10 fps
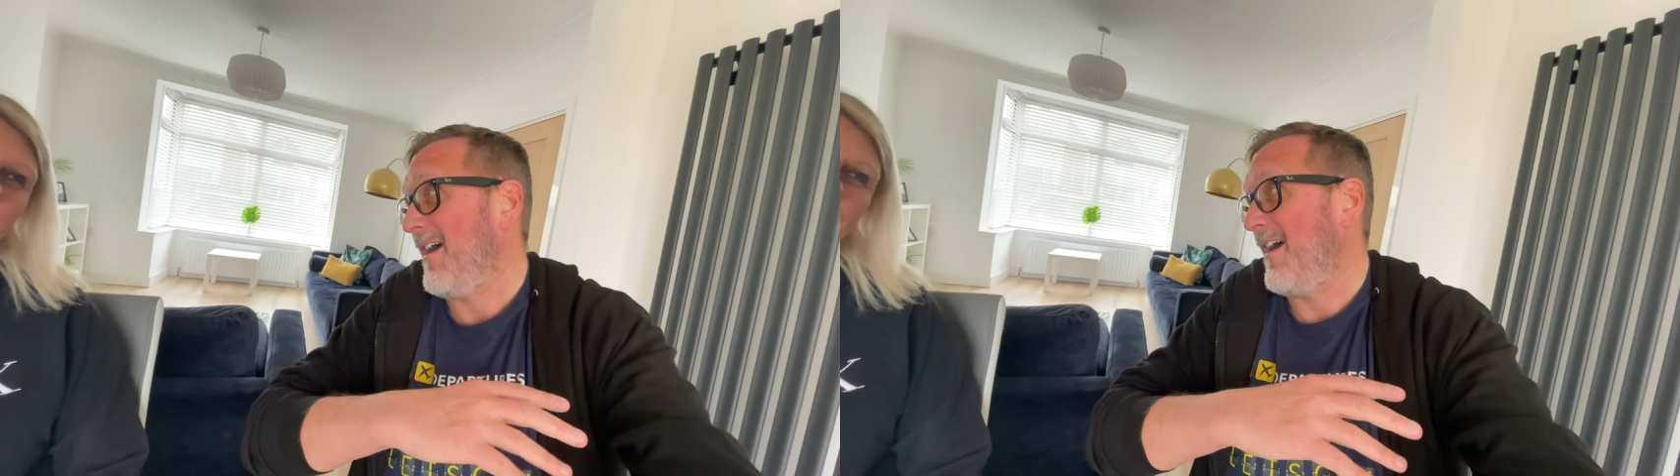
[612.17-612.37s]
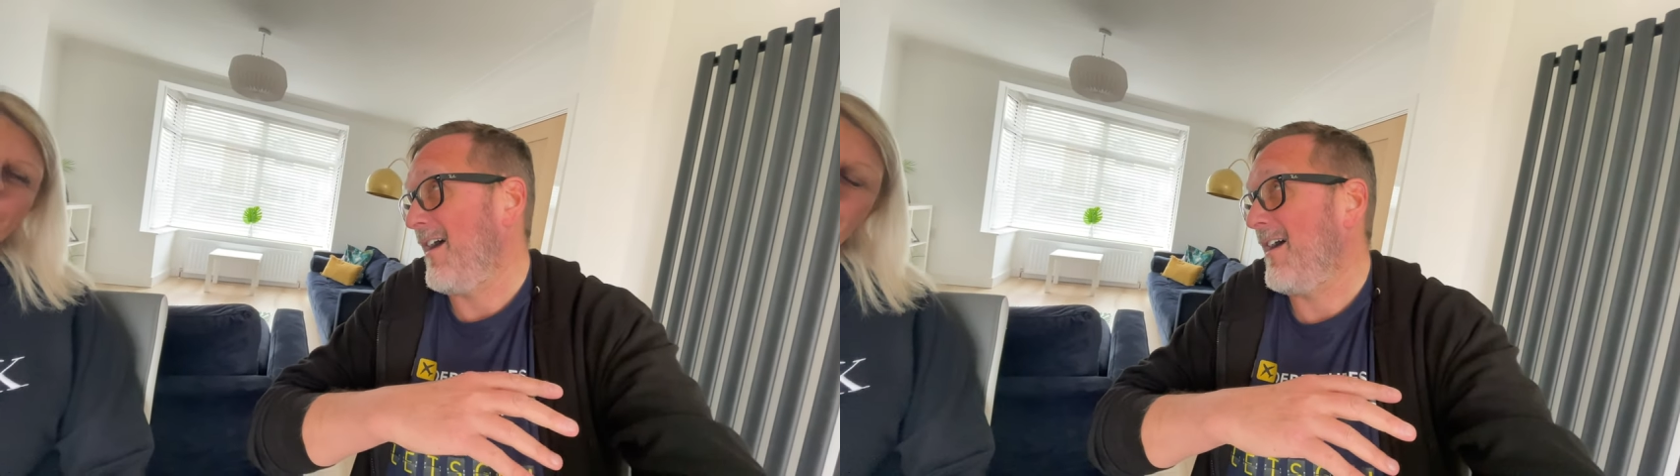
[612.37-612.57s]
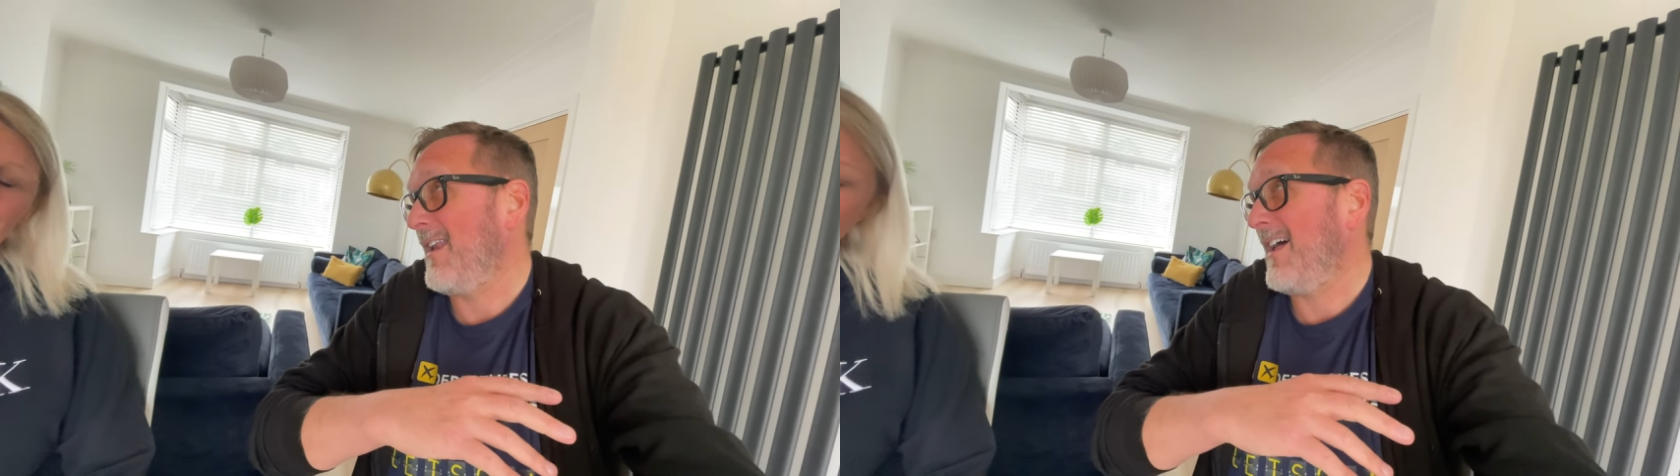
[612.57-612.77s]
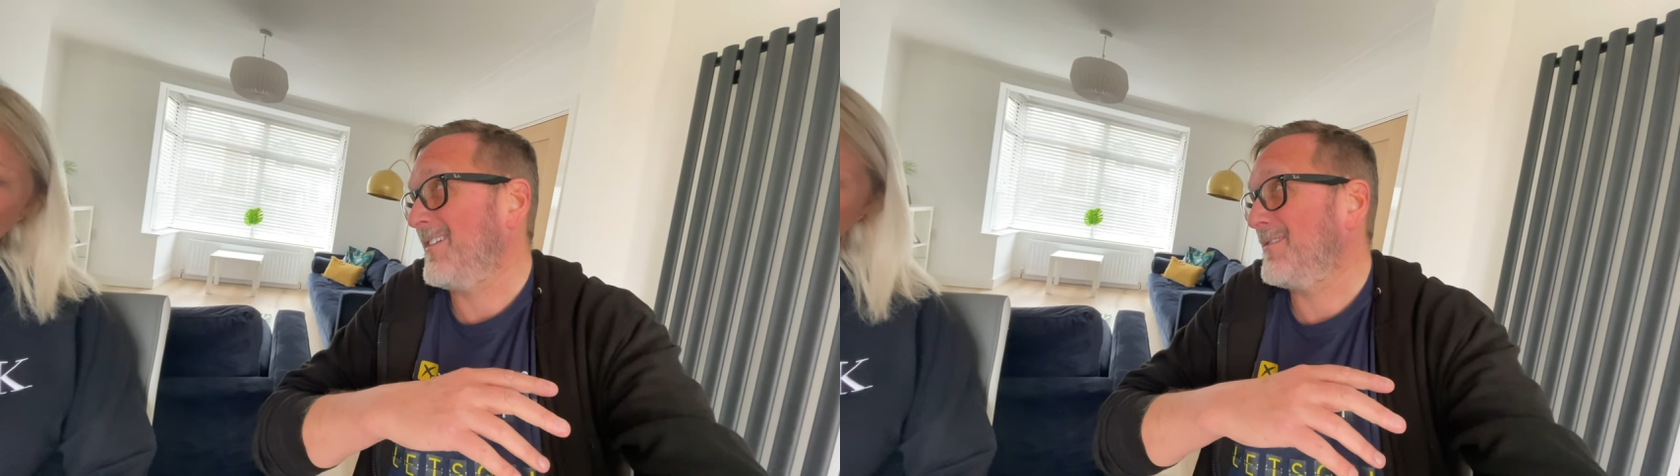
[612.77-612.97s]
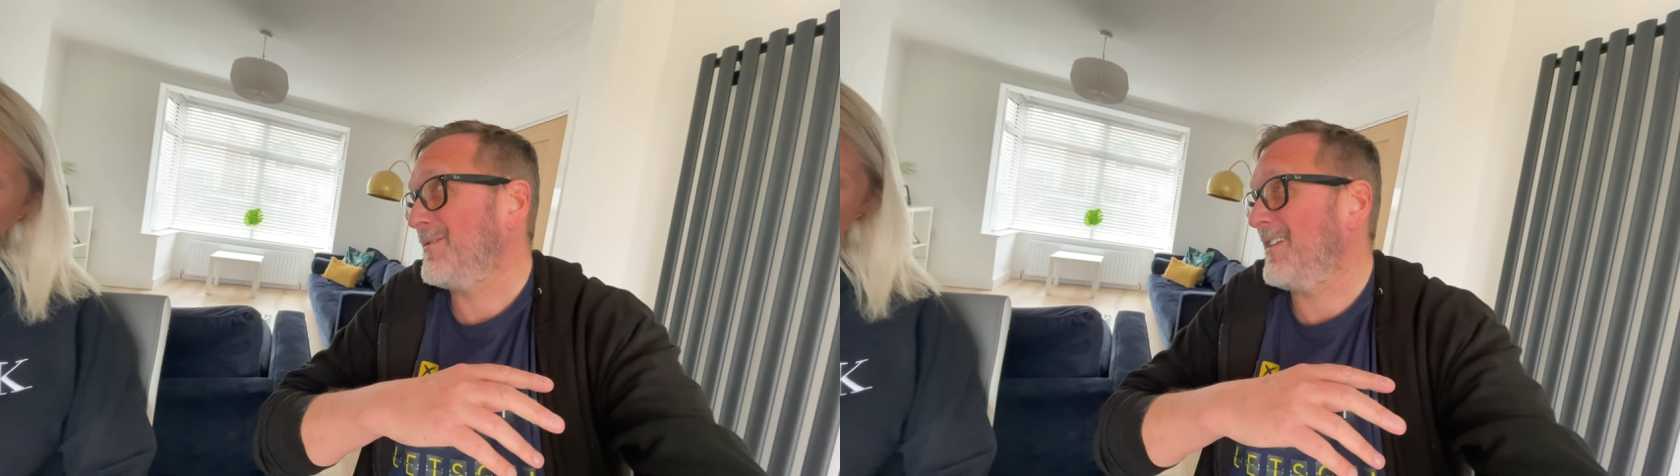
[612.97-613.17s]
Uh,
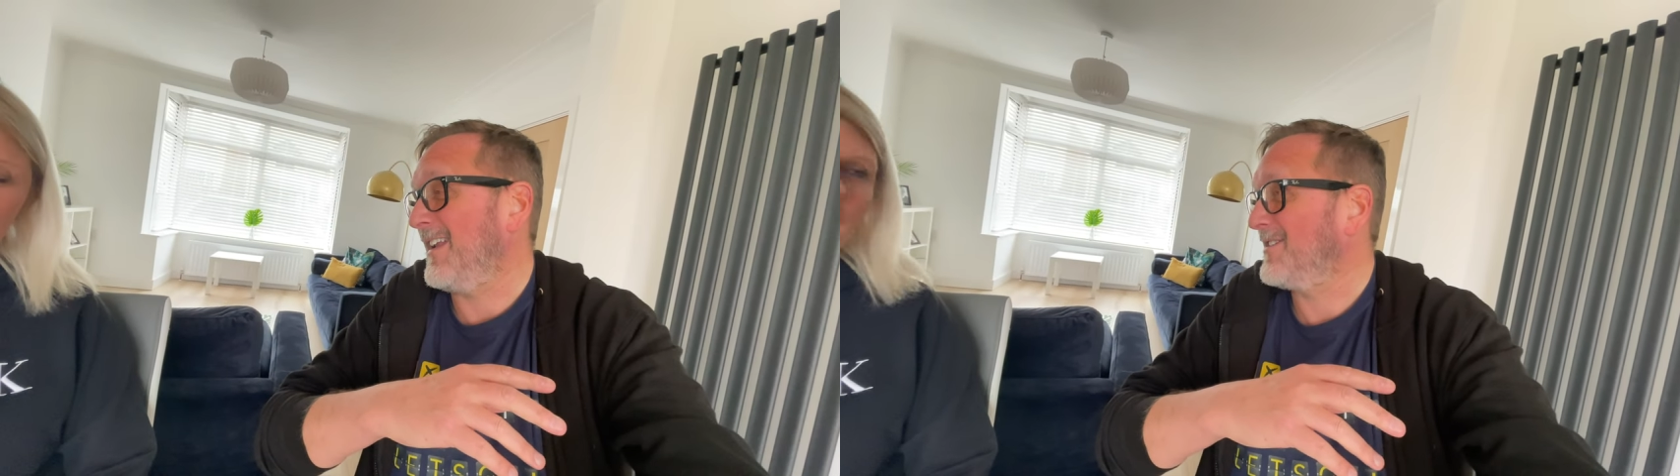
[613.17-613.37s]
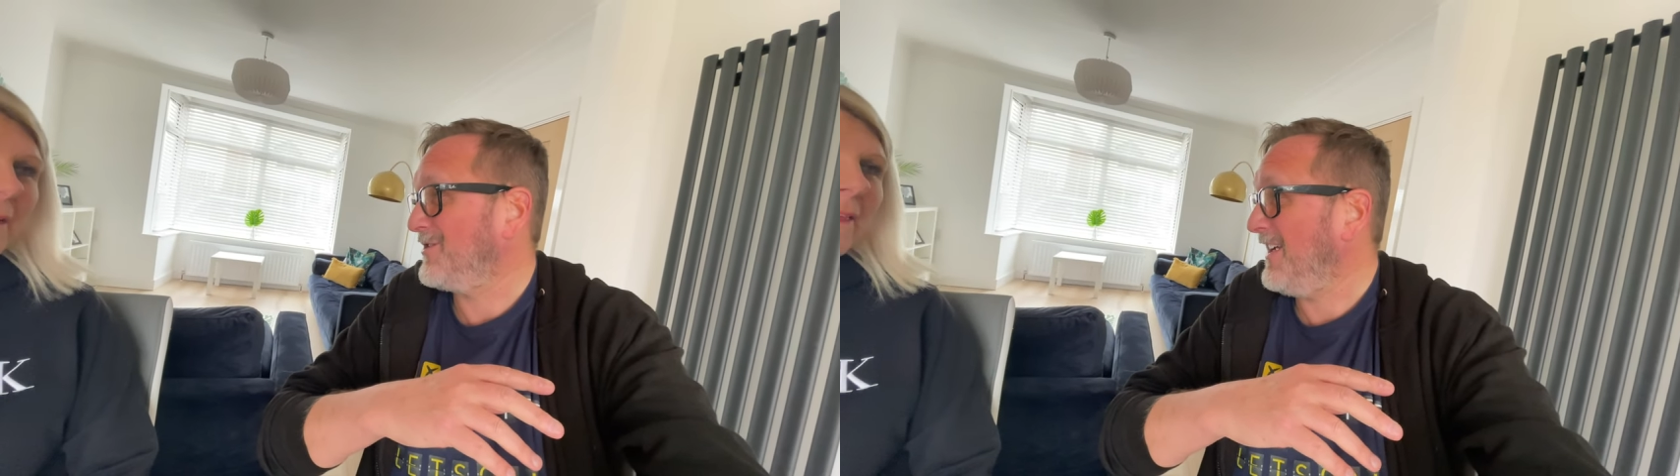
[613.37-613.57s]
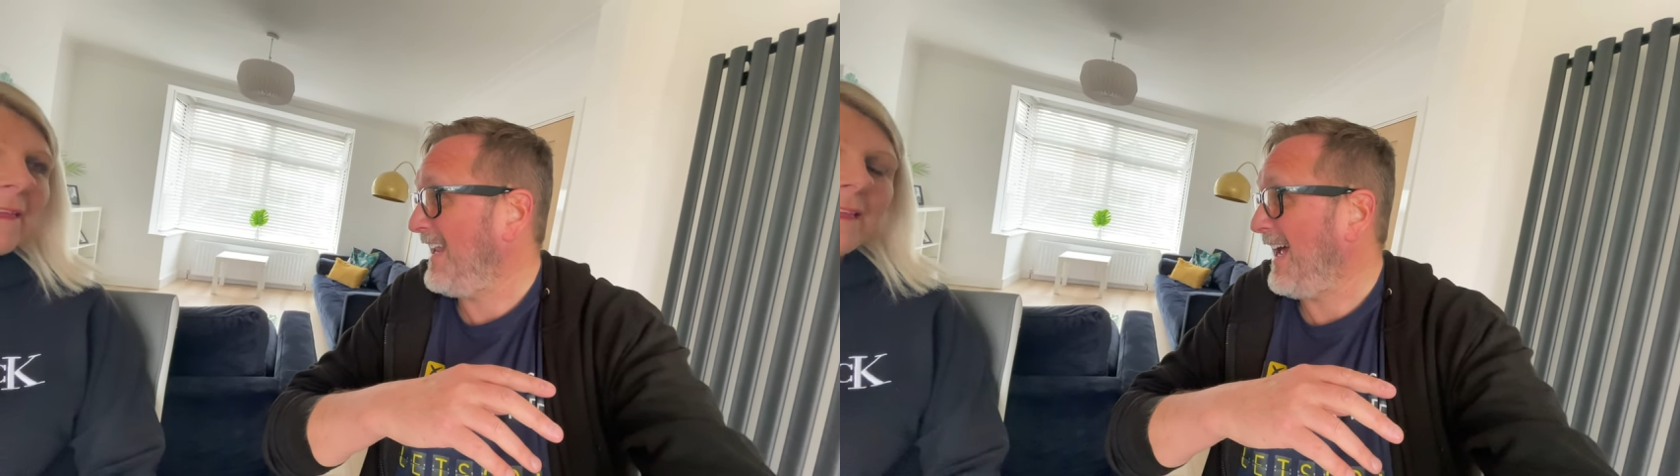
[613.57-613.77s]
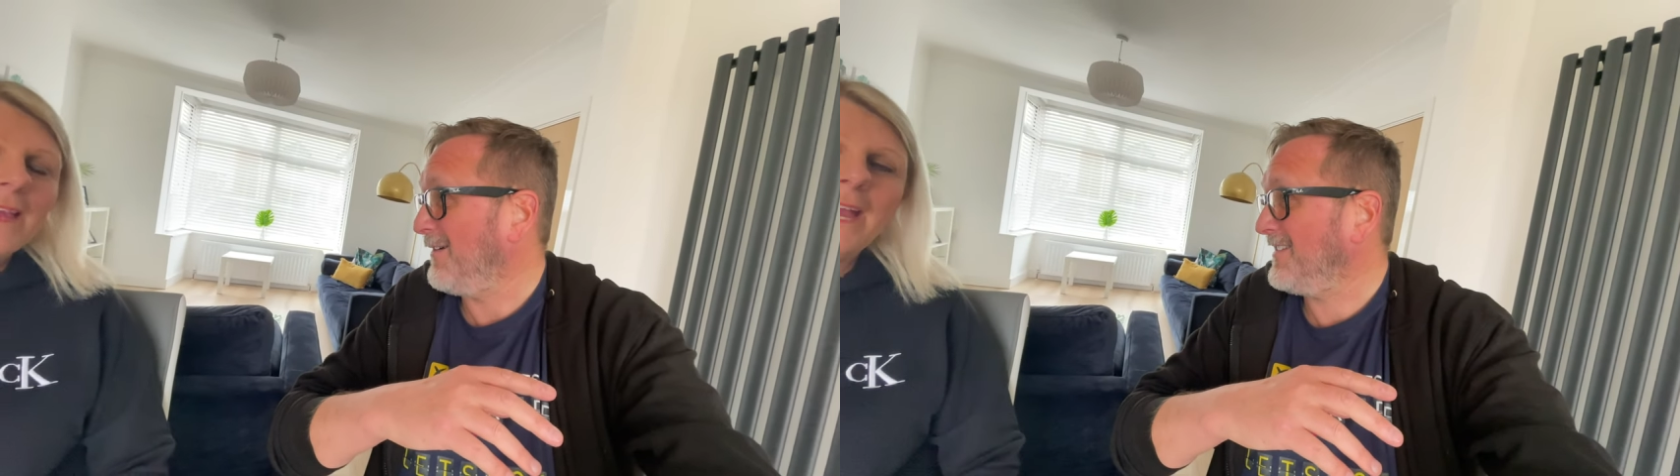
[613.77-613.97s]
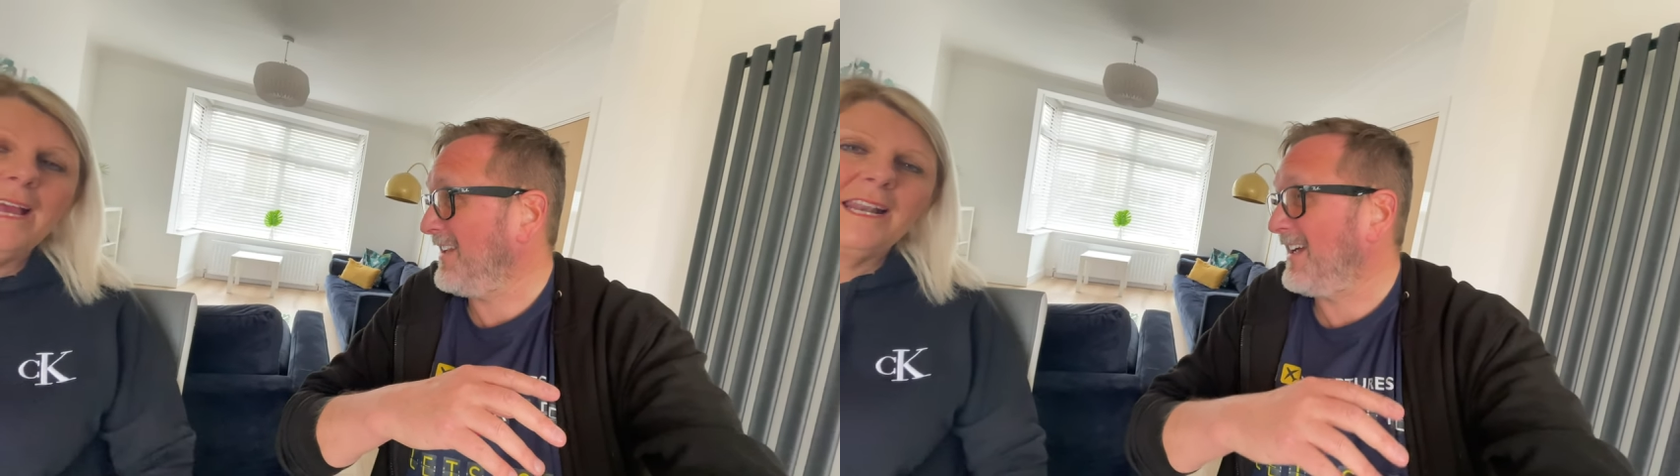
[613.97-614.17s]
last was it last year now?
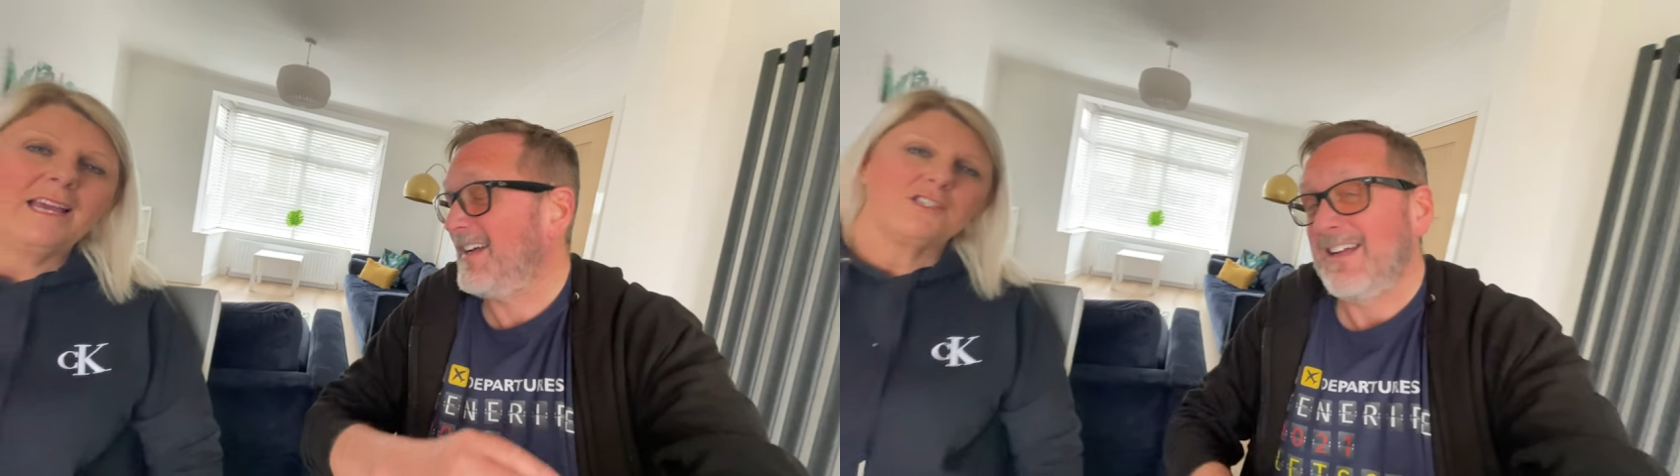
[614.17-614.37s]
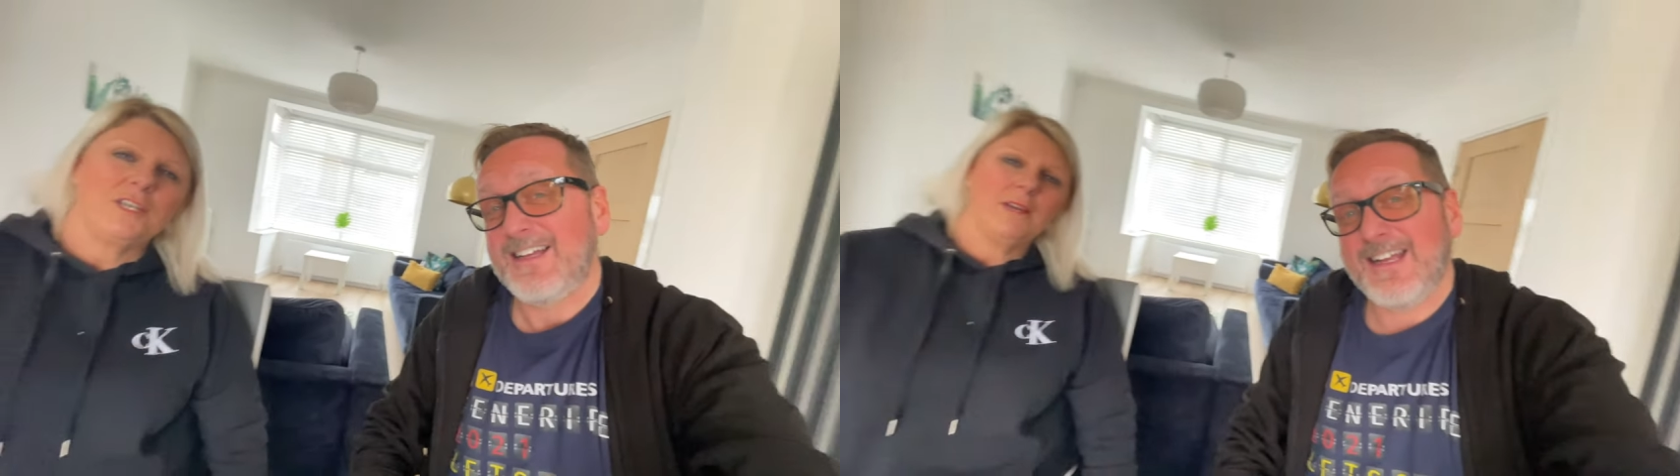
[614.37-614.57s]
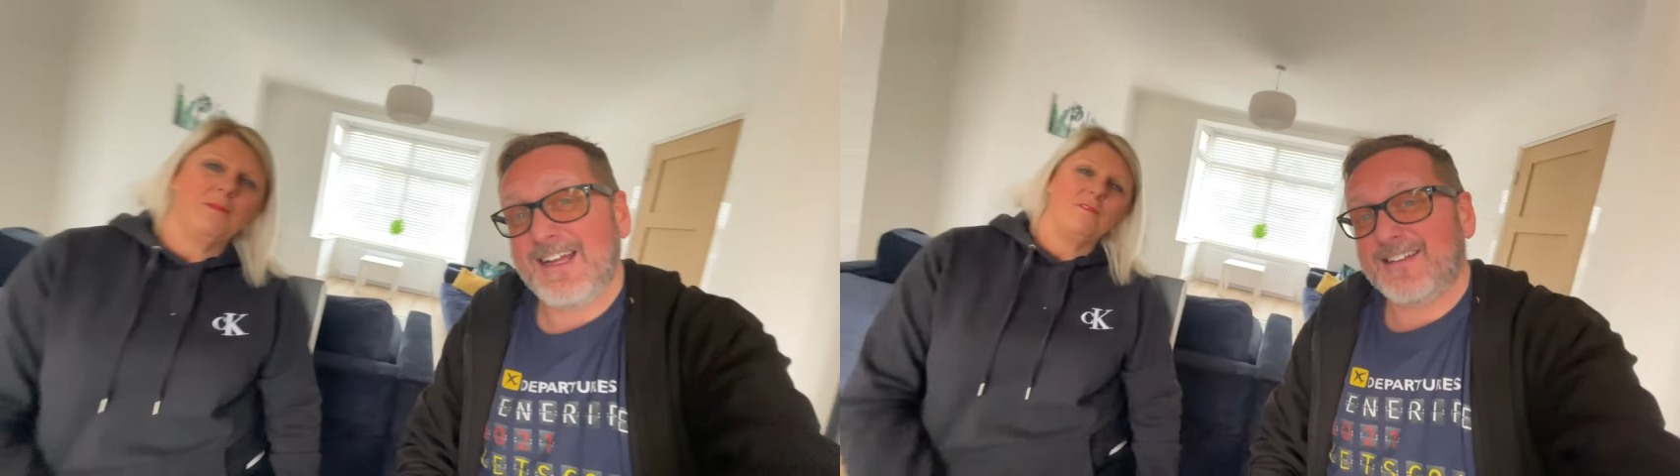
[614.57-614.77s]
Yeah, isn't it? last year. Yeah,